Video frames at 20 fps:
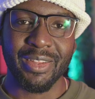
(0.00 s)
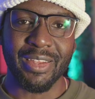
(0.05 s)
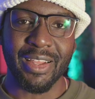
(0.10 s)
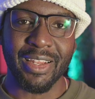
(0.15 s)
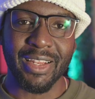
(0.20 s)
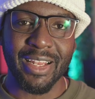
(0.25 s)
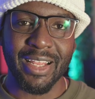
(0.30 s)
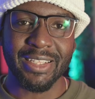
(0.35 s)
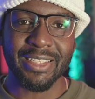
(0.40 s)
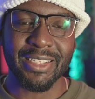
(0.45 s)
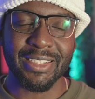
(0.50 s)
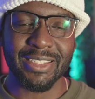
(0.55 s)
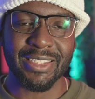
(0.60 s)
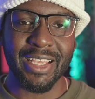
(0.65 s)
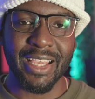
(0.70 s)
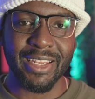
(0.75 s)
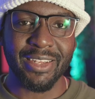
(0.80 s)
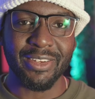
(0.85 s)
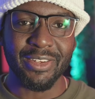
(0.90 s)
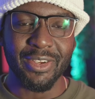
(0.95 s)
Now the letter
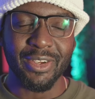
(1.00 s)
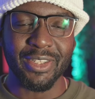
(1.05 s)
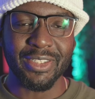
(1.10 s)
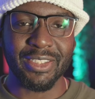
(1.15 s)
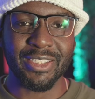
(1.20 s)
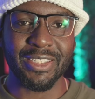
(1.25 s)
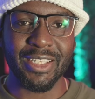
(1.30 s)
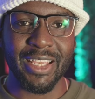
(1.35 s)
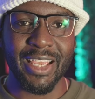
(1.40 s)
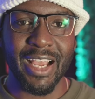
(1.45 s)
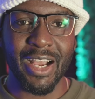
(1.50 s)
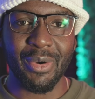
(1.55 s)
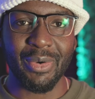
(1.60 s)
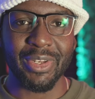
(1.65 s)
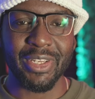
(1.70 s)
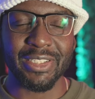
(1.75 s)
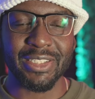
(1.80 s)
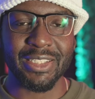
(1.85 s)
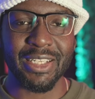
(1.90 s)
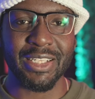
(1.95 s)
Z, you can see how
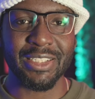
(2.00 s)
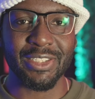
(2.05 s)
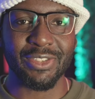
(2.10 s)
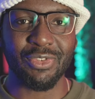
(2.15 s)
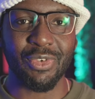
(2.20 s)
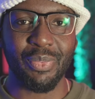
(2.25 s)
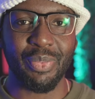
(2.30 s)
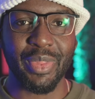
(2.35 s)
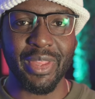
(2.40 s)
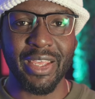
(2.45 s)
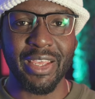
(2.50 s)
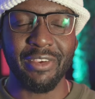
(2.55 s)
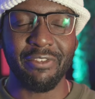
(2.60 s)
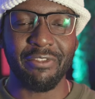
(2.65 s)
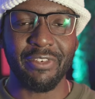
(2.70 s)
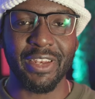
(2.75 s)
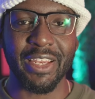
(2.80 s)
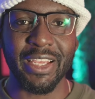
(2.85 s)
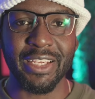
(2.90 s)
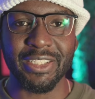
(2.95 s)
it descends from the
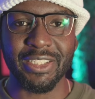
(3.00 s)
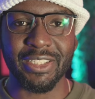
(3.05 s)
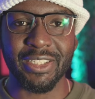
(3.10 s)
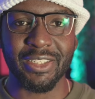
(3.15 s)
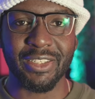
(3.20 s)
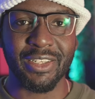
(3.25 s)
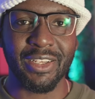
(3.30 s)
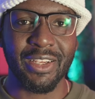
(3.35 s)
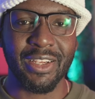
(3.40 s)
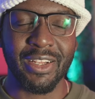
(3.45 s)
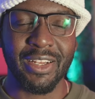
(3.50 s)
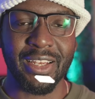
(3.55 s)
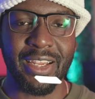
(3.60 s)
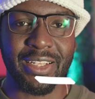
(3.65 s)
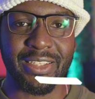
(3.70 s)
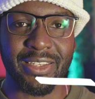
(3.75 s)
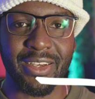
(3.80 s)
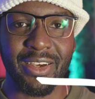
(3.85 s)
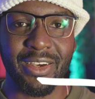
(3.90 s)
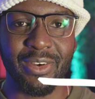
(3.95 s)
Phoenician
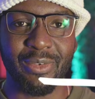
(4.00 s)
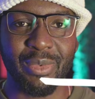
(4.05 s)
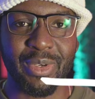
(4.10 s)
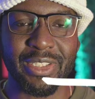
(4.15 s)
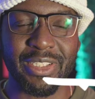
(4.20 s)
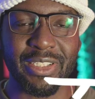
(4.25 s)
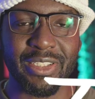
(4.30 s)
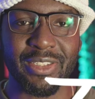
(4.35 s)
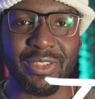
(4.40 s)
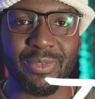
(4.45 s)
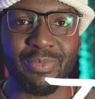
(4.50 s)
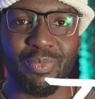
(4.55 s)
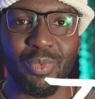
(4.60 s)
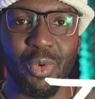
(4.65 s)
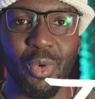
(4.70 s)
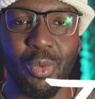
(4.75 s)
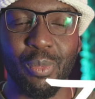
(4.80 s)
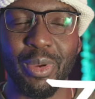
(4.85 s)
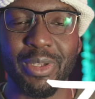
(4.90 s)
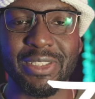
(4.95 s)
letter, which is
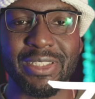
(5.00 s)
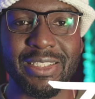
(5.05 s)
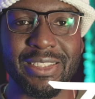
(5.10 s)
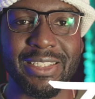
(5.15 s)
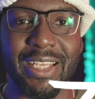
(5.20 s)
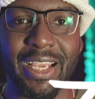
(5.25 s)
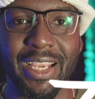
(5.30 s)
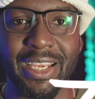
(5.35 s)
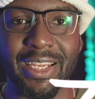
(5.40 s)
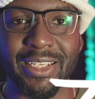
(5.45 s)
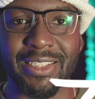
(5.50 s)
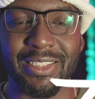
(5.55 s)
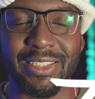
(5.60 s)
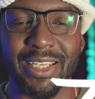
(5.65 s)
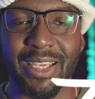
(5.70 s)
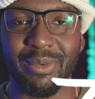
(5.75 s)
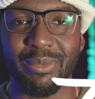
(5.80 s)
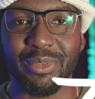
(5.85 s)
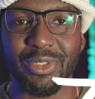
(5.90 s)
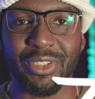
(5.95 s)
almost exactly the
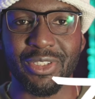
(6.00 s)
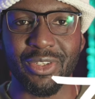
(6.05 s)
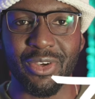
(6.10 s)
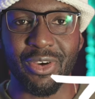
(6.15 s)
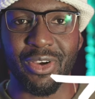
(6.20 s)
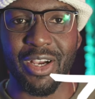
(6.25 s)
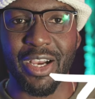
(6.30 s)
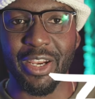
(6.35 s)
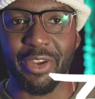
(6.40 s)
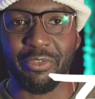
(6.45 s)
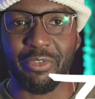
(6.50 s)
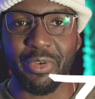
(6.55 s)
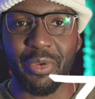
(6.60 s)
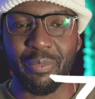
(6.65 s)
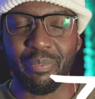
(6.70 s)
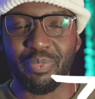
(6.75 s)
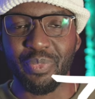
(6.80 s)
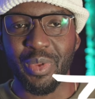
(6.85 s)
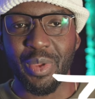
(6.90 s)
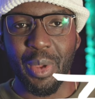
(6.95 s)
same. You just got to kind of
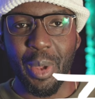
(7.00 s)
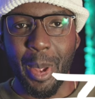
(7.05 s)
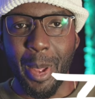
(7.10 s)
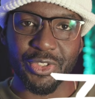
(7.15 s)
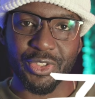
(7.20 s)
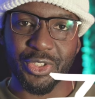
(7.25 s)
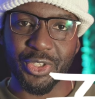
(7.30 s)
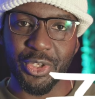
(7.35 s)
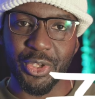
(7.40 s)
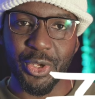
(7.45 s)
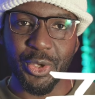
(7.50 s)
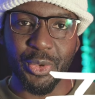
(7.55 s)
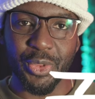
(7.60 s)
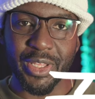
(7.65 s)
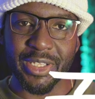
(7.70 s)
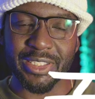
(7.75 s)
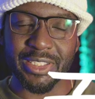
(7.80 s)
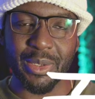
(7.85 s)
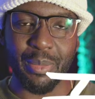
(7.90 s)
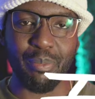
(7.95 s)
skew
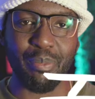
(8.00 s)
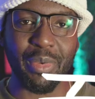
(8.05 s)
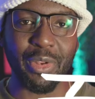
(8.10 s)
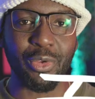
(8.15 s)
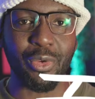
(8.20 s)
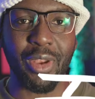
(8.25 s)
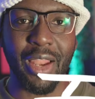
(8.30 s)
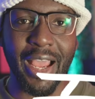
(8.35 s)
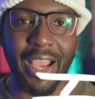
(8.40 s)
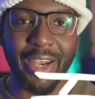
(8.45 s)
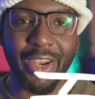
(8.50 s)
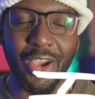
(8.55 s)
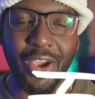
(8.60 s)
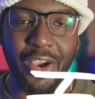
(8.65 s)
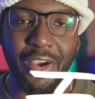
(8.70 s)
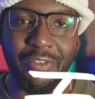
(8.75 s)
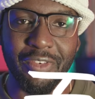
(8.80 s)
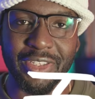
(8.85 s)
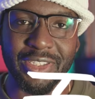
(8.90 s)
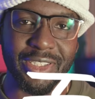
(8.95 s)
this middle line
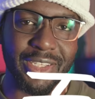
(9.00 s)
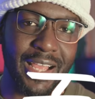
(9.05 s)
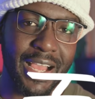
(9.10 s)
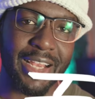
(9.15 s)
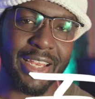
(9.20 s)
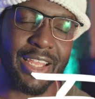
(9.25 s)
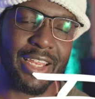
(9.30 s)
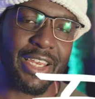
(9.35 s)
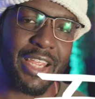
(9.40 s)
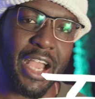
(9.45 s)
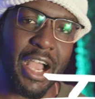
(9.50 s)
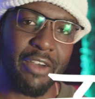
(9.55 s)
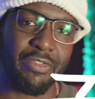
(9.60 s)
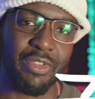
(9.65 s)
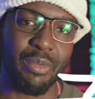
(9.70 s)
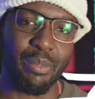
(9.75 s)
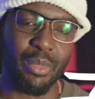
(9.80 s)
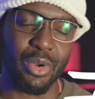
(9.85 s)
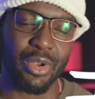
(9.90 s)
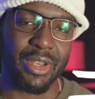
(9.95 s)
over slightly and you have
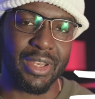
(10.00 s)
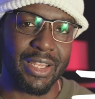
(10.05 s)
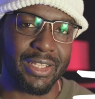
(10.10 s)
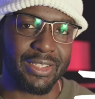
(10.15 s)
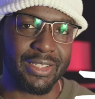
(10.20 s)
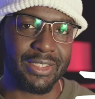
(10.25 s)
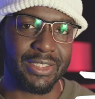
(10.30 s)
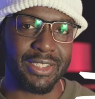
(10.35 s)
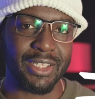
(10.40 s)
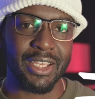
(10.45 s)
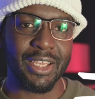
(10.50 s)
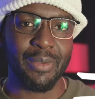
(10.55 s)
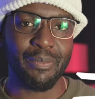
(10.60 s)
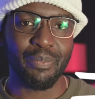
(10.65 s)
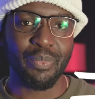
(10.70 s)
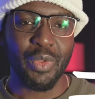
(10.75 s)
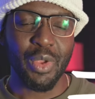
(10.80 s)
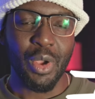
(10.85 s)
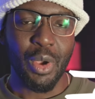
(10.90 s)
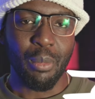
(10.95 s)
the modern letter Z.
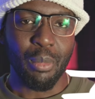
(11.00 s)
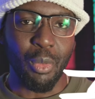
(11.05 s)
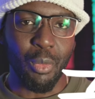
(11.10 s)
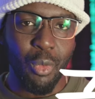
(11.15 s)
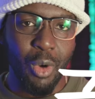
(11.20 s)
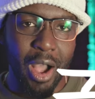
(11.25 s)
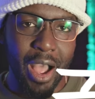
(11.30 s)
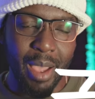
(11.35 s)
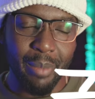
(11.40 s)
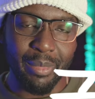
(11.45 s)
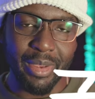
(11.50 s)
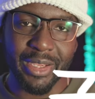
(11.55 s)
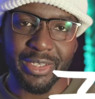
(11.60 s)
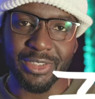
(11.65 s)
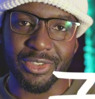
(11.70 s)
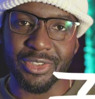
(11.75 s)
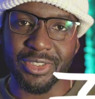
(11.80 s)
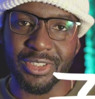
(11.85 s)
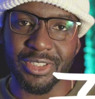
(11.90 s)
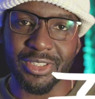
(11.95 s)
But what I'm
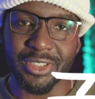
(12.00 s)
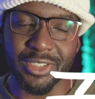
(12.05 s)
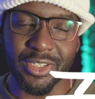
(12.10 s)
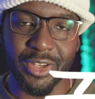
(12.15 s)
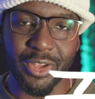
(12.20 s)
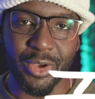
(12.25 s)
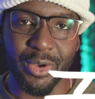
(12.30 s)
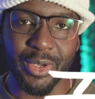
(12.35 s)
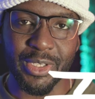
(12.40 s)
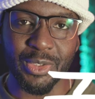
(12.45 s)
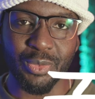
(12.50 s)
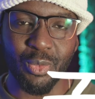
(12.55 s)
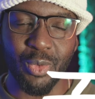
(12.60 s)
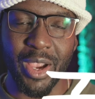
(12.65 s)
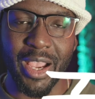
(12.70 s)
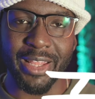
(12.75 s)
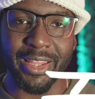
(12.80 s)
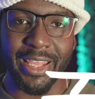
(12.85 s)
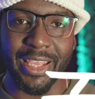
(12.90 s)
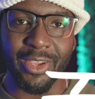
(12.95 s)
interested to know is
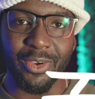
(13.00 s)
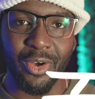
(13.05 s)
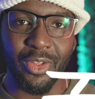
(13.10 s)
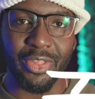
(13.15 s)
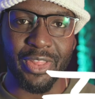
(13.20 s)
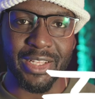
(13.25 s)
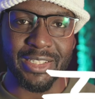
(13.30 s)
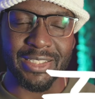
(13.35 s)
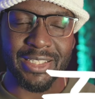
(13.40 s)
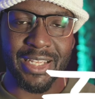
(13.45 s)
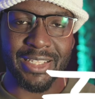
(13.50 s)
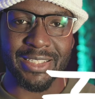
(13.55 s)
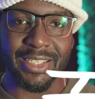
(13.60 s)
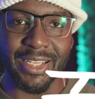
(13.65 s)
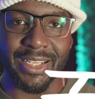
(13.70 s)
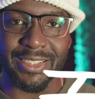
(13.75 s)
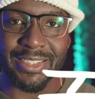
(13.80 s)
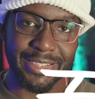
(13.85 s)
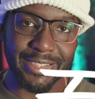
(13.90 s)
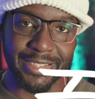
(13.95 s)
where they got this letter
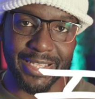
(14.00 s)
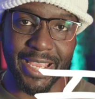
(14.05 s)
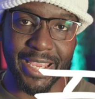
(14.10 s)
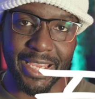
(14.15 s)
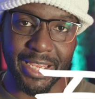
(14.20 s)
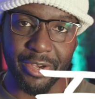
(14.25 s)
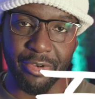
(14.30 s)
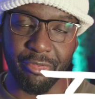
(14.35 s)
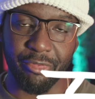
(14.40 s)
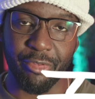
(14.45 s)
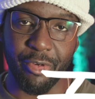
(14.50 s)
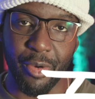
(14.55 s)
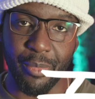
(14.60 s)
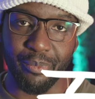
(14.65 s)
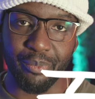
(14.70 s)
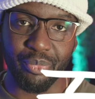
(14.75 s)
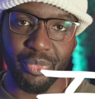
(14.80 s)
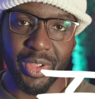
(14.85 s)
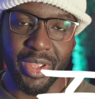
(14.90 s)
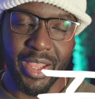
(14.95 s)
Zayin
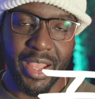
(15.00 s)
from.